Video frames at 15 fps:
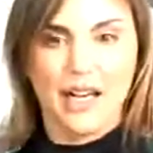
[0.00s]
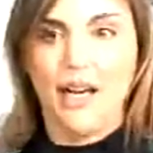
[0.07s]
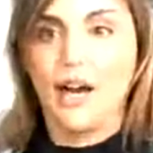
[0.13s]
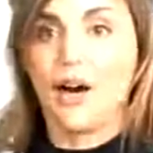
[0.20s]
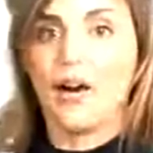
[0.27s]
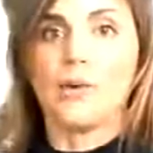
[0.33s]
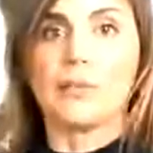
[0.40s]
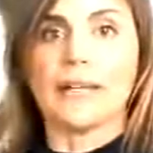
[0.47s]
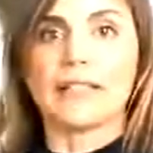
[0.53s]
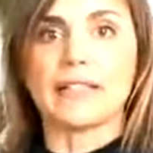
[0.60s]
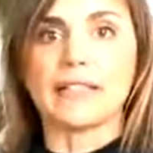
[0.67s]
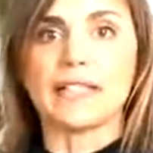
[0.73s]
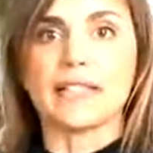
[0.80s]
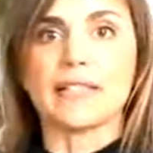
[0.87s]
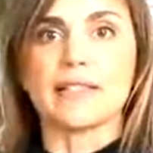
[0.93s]
Oh my
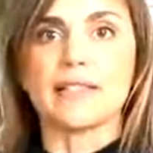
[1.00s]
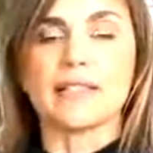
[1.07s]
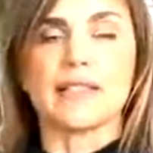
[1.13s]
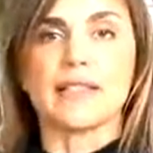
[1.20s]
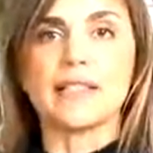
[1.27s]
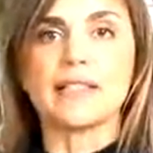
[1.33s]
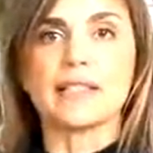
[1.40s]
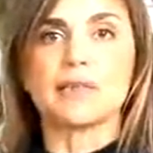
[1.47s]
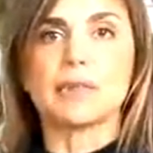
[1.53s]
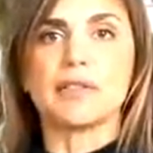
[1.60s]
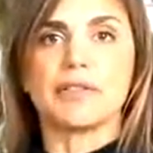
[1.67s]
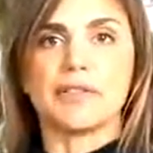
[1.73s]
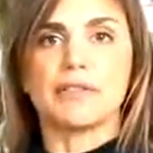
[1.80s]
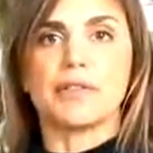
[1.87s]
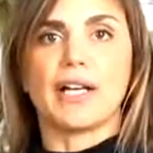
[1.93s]
goodness, this is
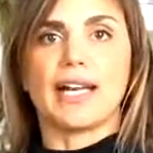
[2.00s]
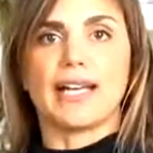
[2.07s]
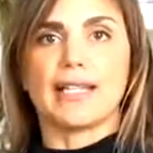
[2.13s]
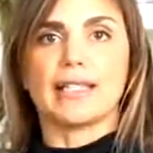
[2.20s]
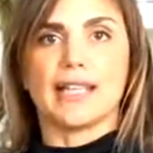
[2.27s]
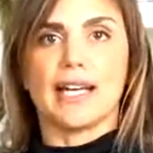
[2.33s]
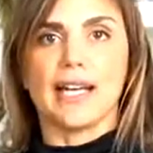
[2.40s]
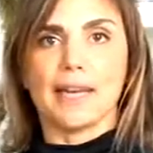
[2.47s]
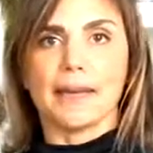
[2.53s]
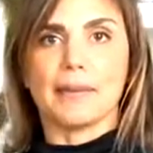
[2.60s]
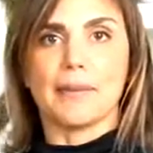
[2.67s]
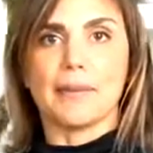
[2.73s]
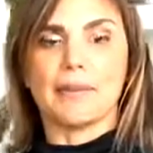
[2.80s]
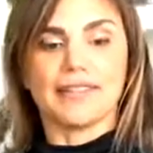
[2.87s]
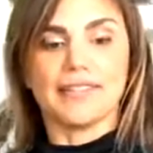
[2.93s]
perfect for any time.
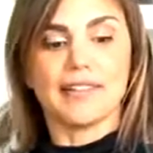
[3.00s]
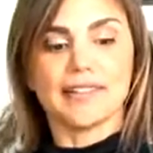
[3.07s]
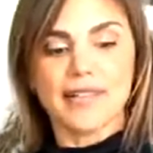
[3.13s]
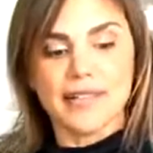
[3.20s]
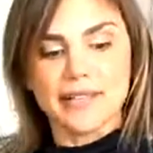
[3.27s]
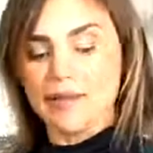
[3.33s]
I'm serious. And